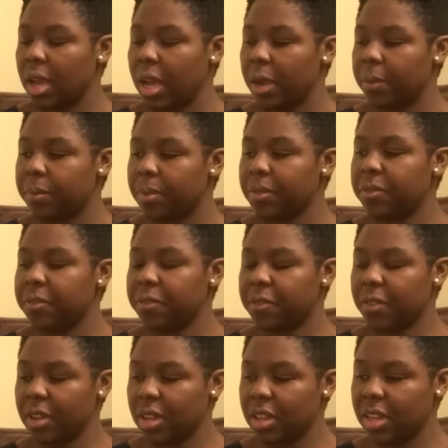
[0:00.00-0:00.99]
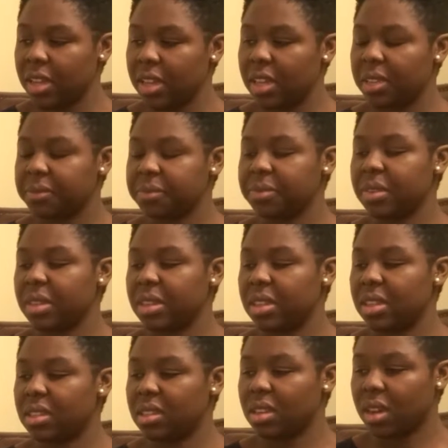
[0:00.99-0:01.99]
I prefer
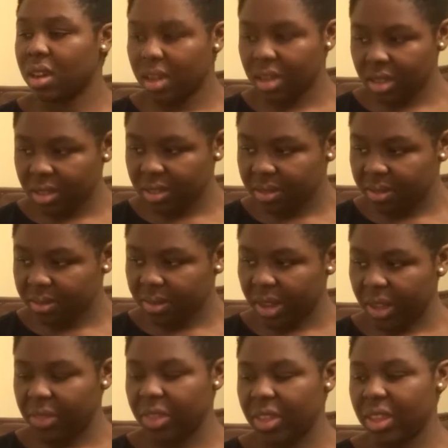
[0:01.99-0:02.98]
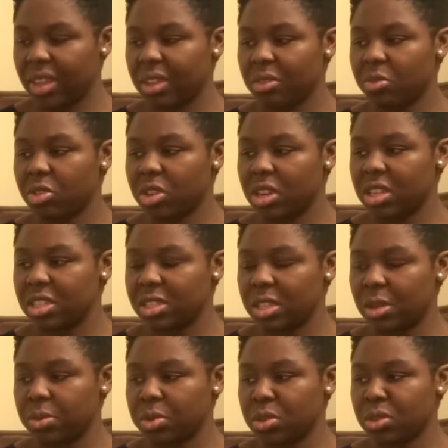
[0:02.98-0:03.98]
the dark. I think it really just
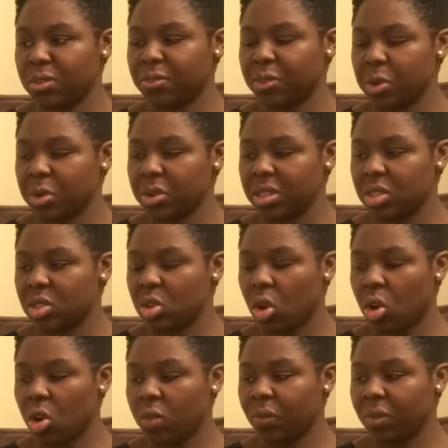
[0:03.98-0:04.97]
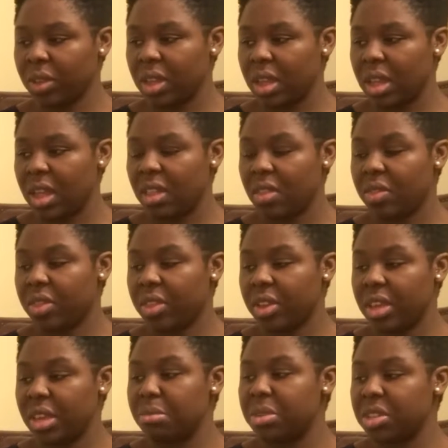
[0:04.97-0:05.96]
helps you to focus on
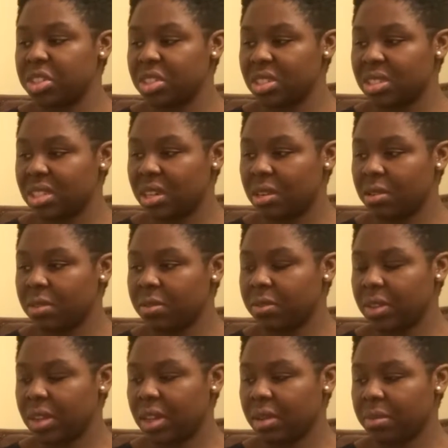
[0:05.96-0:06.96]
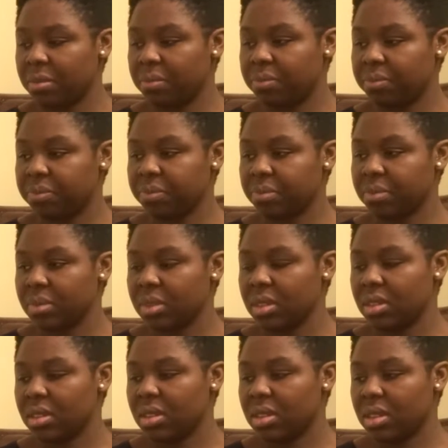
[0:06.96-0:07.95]
the image itself. When
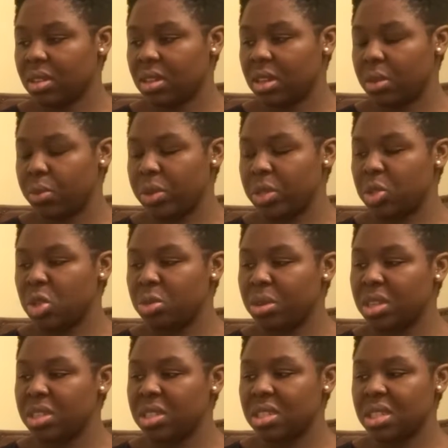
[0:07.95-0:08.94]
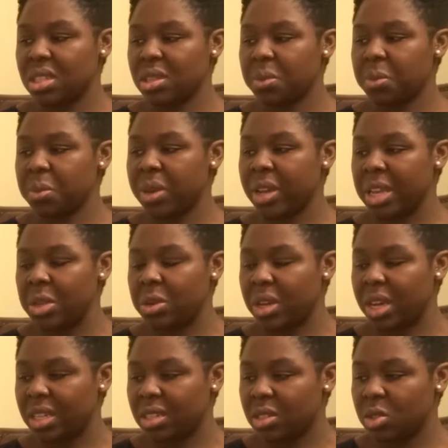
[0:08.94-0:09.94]
too much is in the way, you
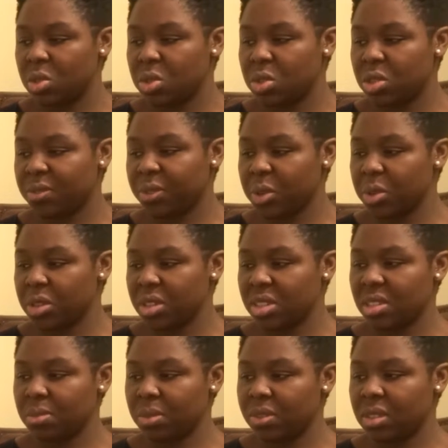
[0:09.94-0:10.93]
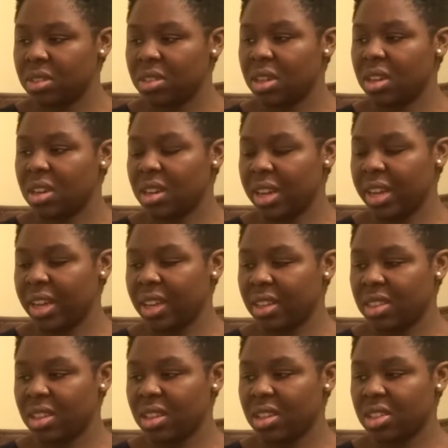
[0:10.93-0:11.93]
kind of lose your focus, and with the dark light, I
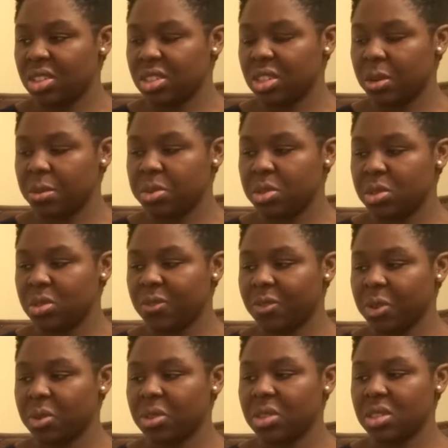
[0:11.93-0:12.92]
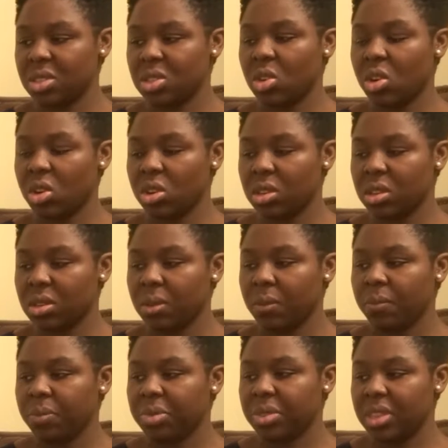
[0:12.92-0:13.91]
think it just helps you to focus on
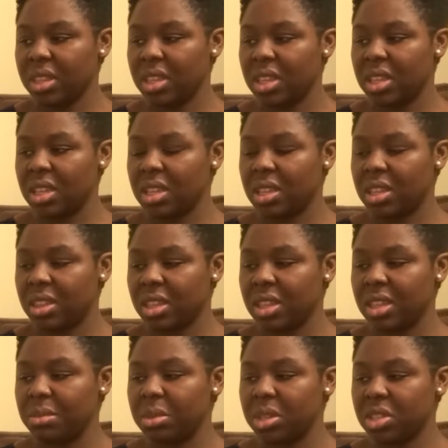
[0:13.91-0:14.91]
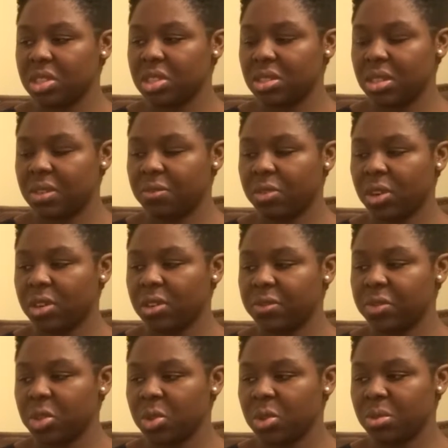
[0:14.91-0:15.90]
the image in front
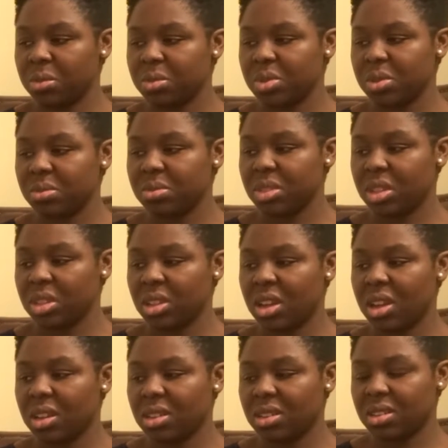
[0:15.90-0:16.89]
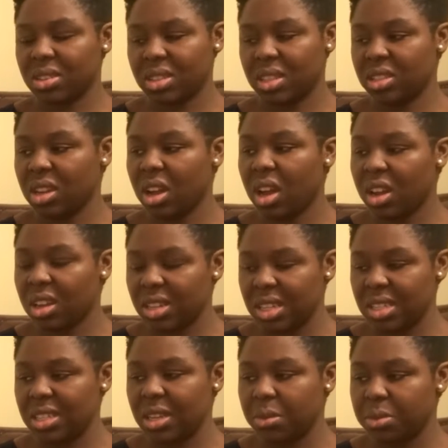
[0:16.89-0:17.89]
of you. The
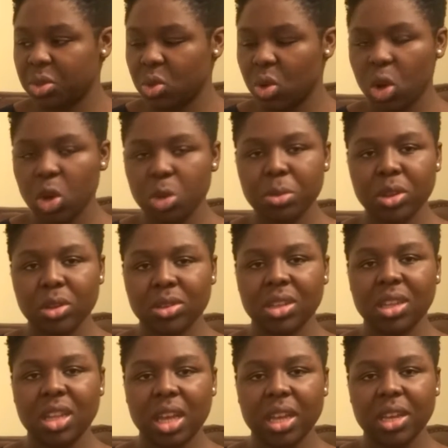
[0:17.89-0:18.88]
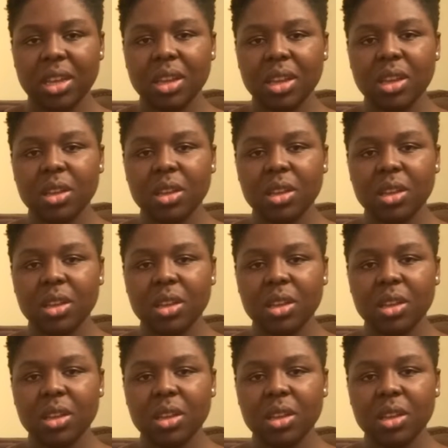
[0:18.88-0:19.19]
darkness helps you home in on the light.